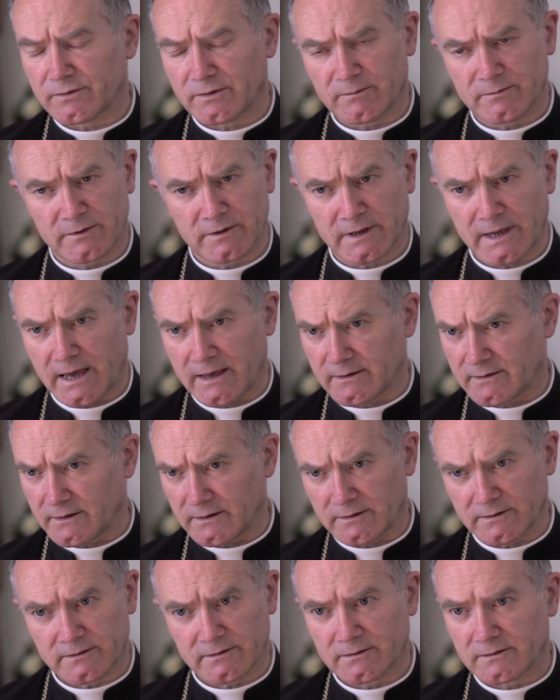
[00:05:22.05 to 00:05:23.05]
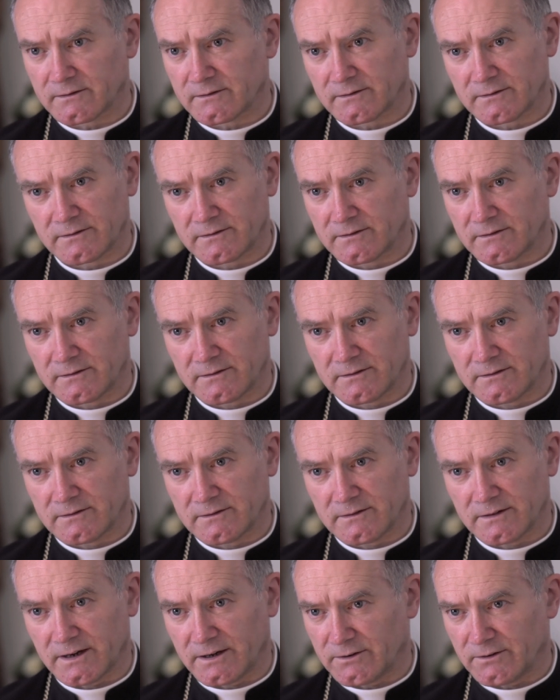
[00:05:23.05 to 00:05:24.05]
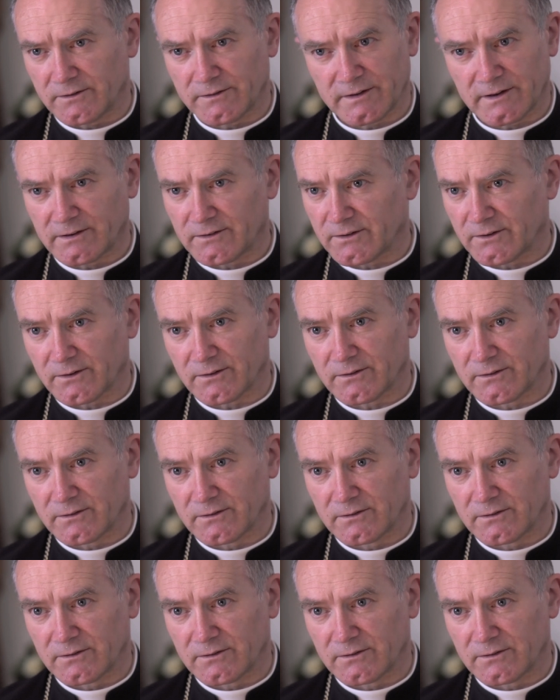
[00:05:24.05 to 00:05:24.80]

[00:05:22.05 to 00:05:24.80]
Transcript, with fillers: from the Catholics. I don't think so.